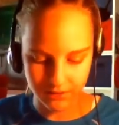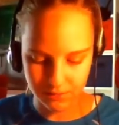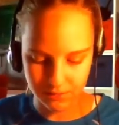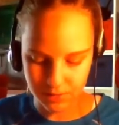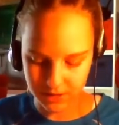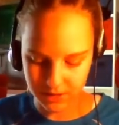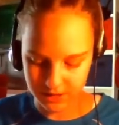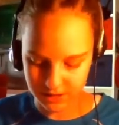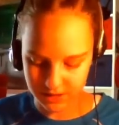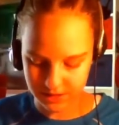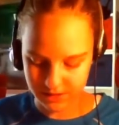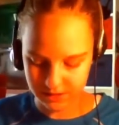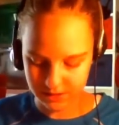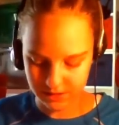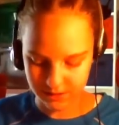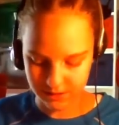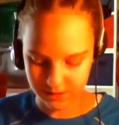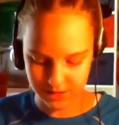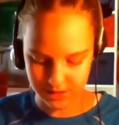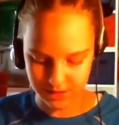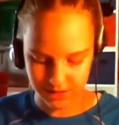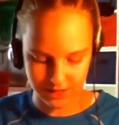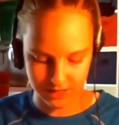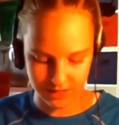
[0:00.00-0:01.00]
about this glue
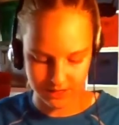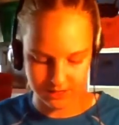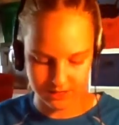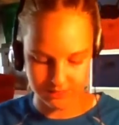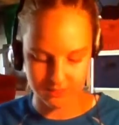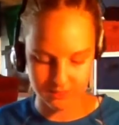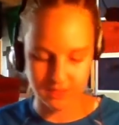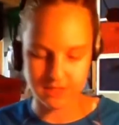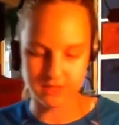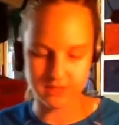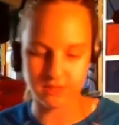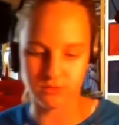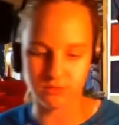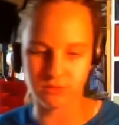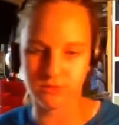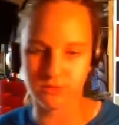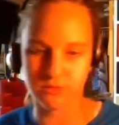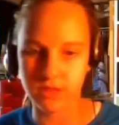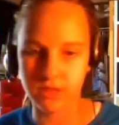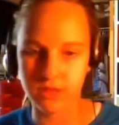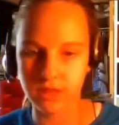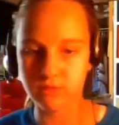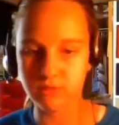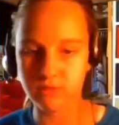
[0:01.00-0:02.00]
stick is it makes it
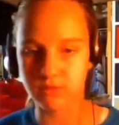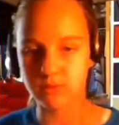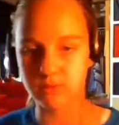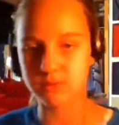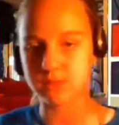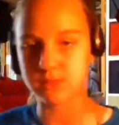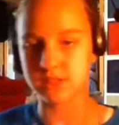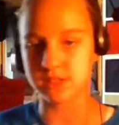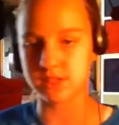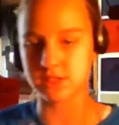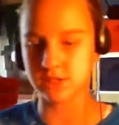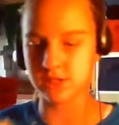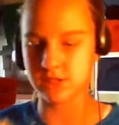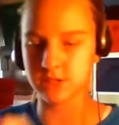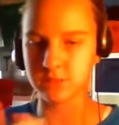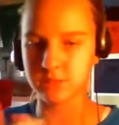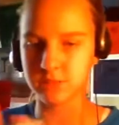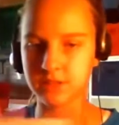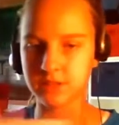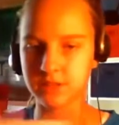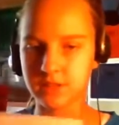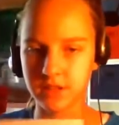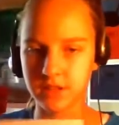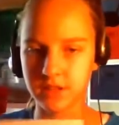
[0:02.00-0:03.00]
really
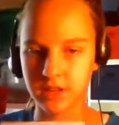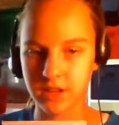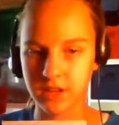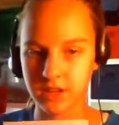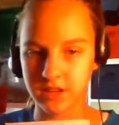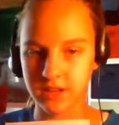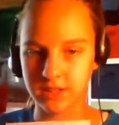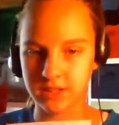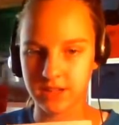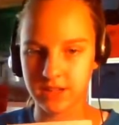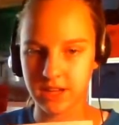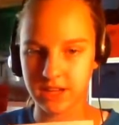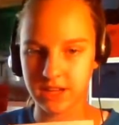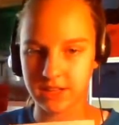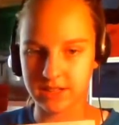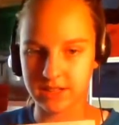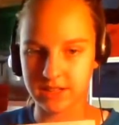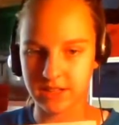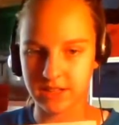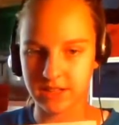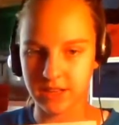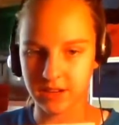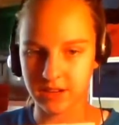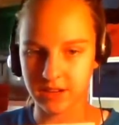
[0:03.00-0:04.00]
repositionable. See, I can
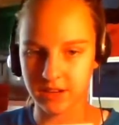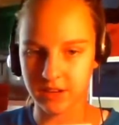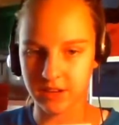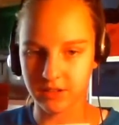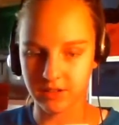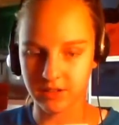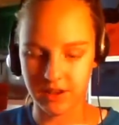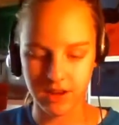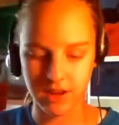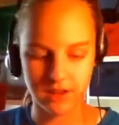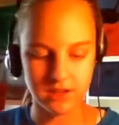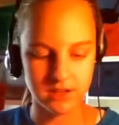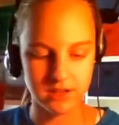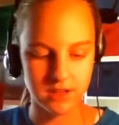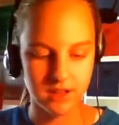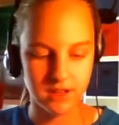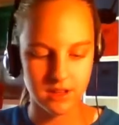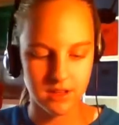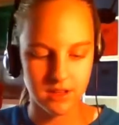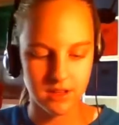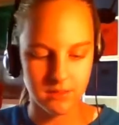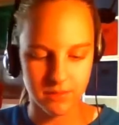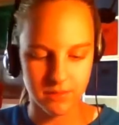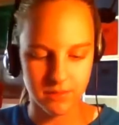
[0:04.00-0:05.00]
slide it all around.
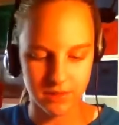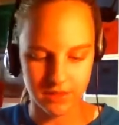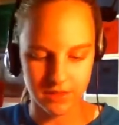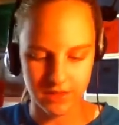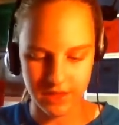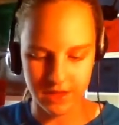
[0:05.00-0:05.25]
But